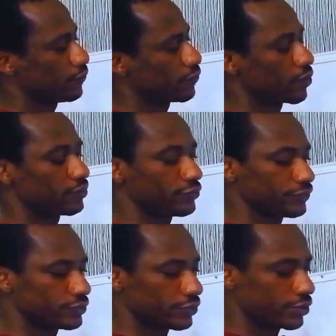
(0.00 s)
from
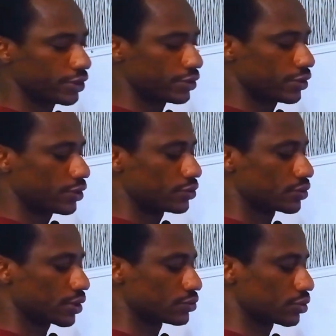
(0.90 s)
53.
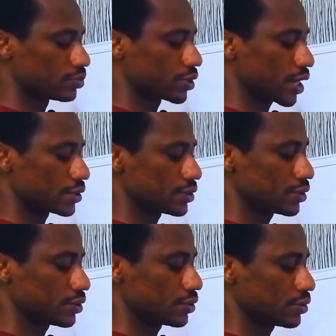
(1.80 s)
So I'll subtract